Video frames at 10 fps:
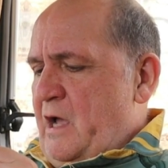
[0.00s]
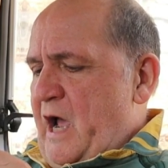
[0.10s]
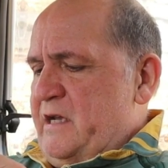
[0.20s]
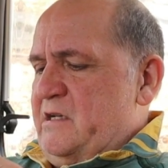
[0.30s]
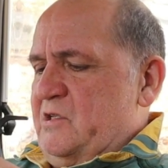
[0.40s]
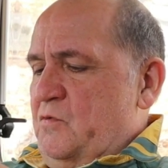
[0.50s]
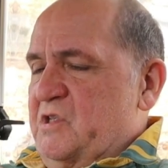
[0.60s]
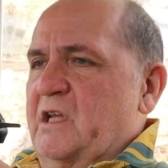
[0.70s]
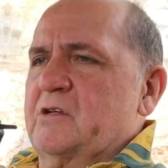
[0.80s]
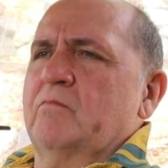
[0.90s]
I didn't sort
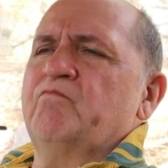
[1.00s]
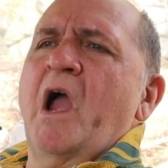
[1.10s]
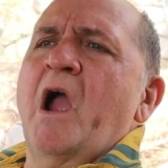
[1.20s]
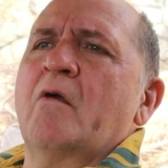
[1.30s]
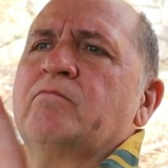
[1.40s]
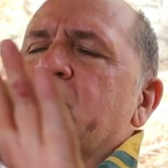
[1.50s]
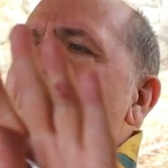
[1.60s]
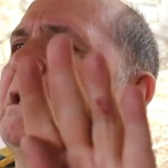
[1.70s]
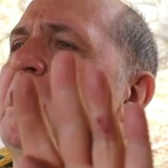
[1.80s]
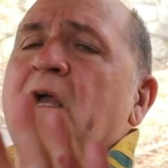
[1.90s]
of say to her, no,
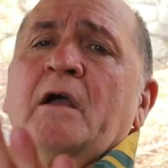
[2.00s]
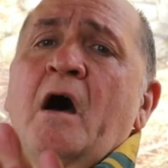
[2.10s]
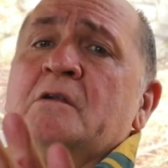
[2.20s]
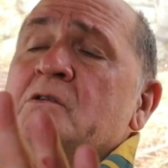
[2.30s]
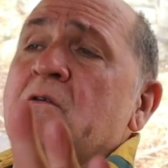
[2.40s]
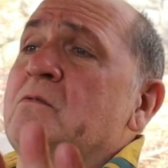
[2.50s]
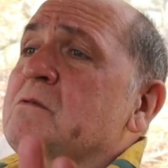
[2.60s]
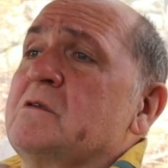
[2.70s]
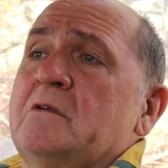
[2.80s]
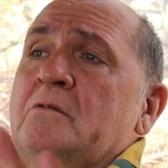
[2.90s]
I can't
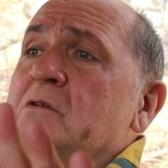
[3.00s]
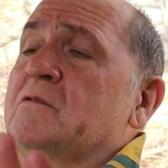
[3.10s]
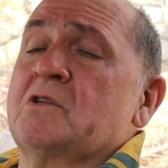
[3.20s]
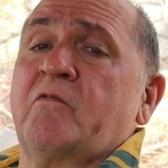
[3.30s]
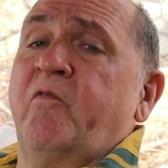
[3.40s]
talk to you, you're just